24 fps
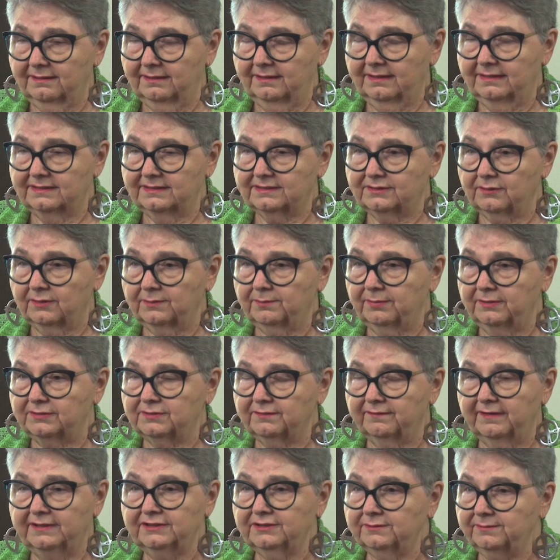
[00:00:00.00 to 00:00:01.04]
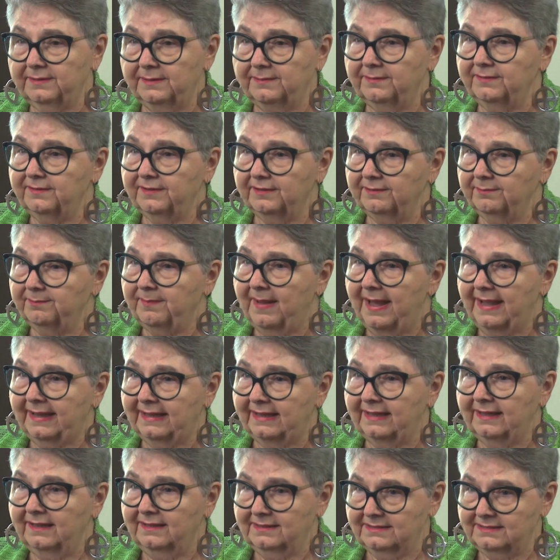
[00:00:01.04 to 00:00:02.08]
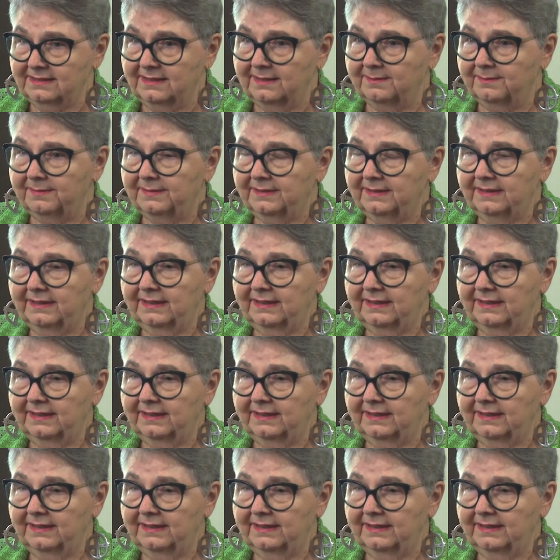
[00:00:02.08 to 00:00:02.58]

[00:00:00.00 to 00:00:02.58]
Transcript: historic preservation people, they're backing us up.